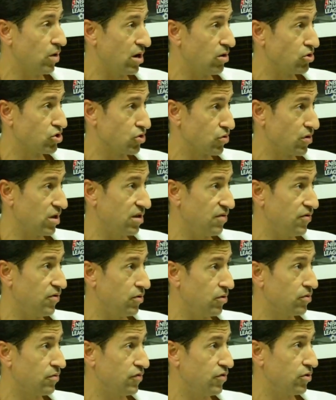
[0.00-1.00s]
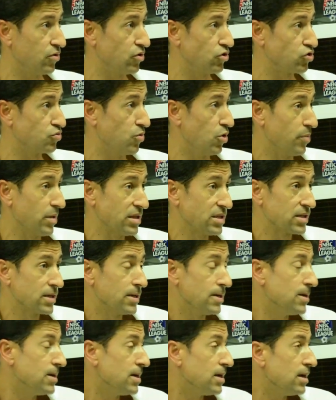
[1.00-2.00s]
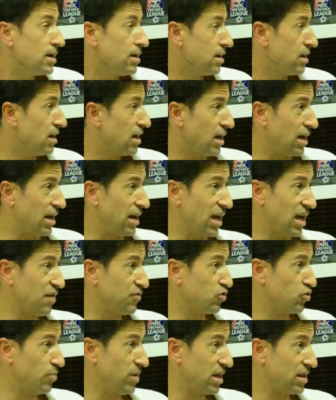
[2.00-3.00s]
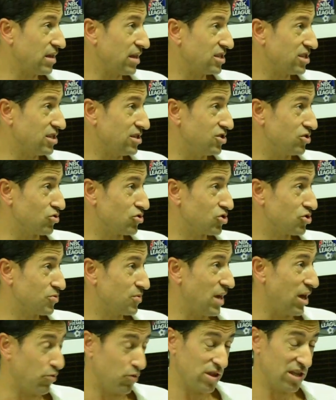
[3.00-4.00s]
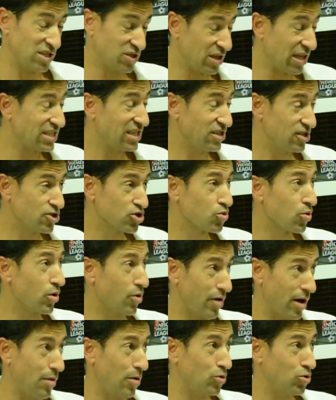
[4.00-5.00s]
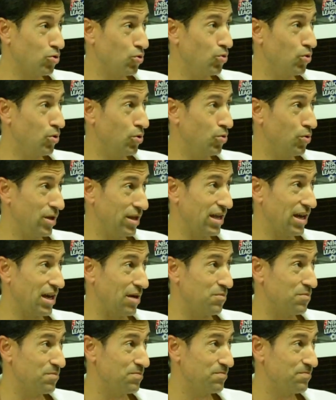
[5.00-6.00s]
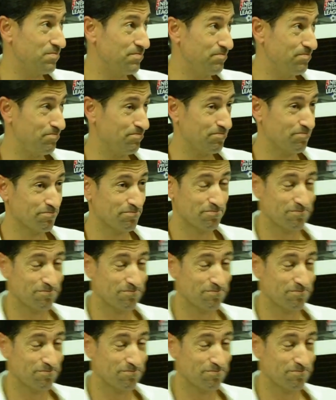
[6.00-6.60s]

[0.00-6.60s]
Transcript: are also ready for, for those moments. And I have to make decisions. And with these decisions, we were about to win the game. All right, thank